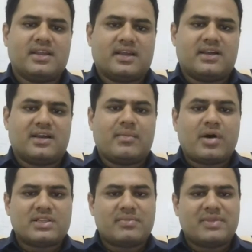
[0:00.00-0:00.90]

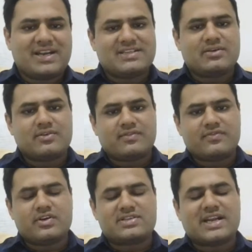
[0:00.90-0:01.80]
Among the millets, of
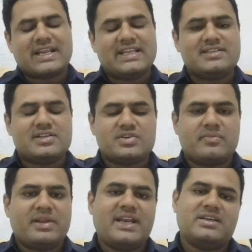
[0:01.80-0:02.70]
course, ragi is also
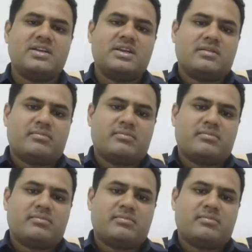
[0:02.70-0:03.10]
a millet,